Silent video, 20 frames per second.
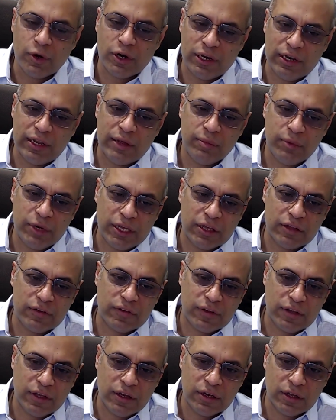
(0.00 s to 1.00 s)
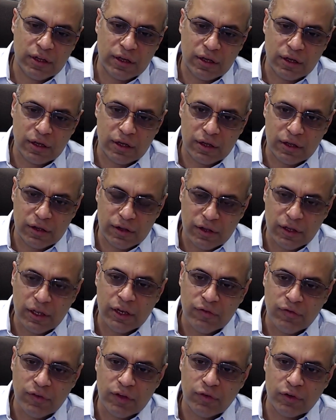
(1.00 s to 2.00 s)
model MDS
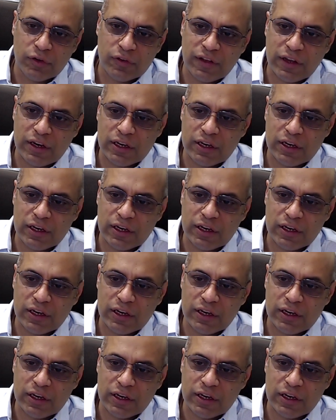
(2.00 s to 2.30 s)
in vivo